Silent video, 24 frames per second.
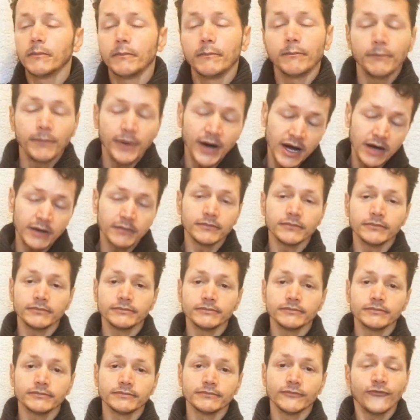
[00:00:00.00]
But
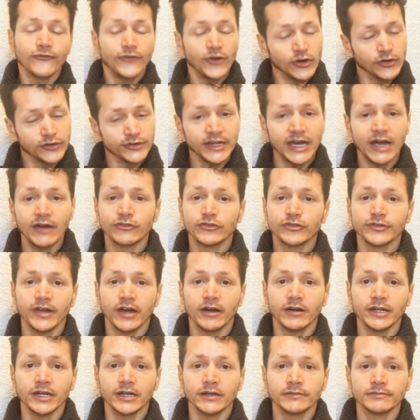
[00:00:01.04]
folks, I have to
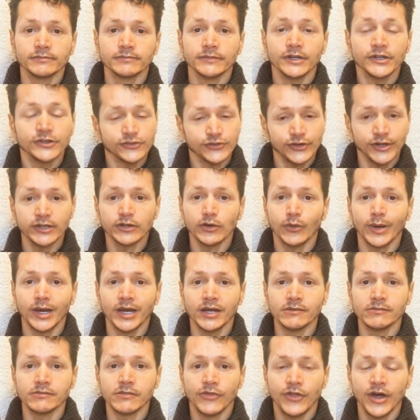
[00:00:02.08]
tell you straight
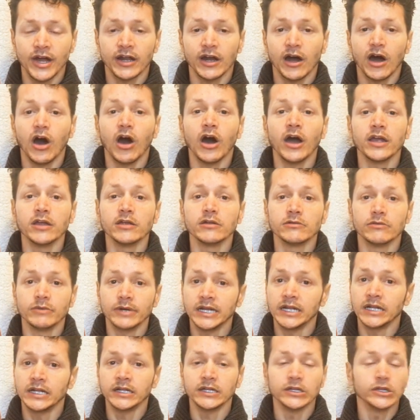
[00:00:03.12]
away that I
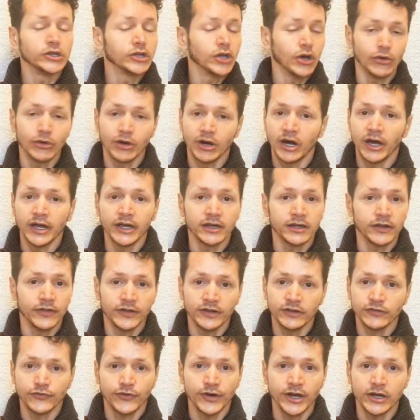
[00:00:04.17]
really don't like
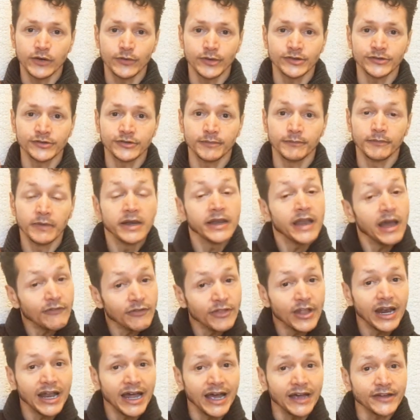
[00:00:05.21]
this fragrance.
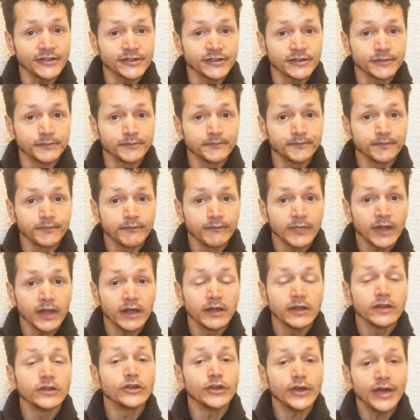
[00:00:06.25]
Nevertheless,
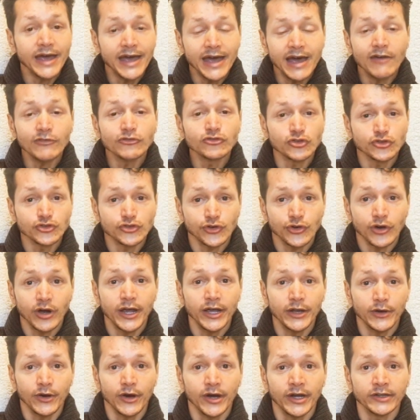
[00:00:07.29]
you have to try
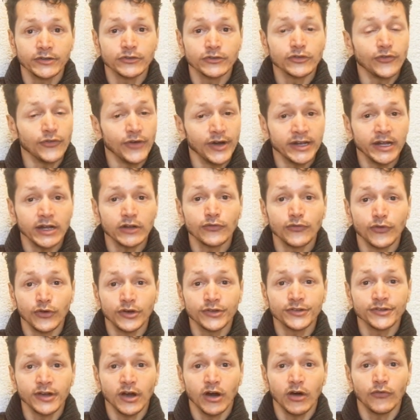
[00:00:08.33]
it on to find out for
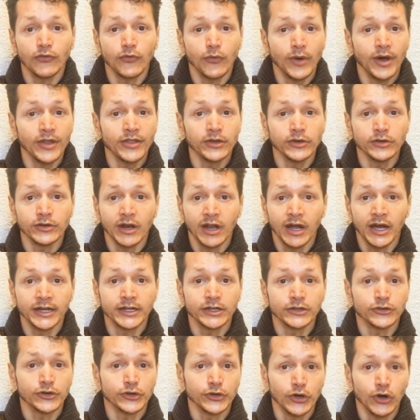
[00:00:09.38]
yourself whether you like it
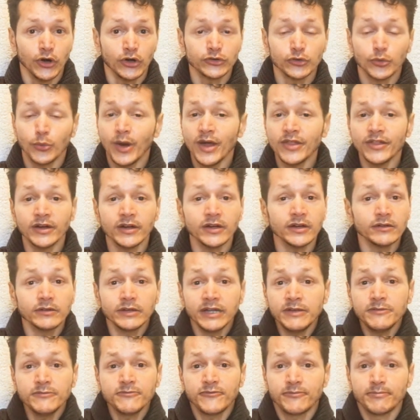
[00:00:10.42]
or not, whether
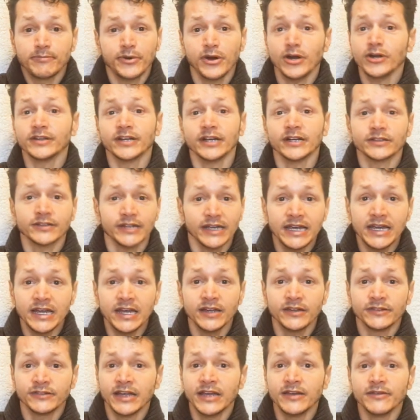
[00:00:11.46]
a product
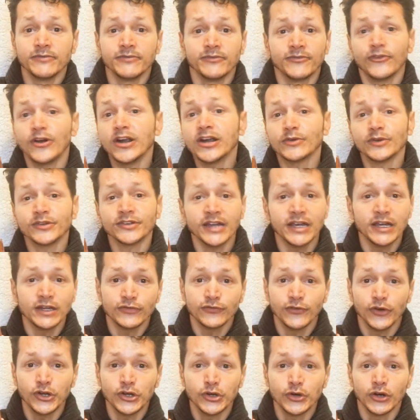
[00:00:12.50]
is, a fragrance is
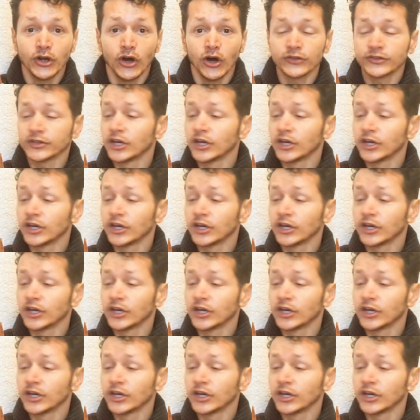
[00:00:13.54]
for you or not.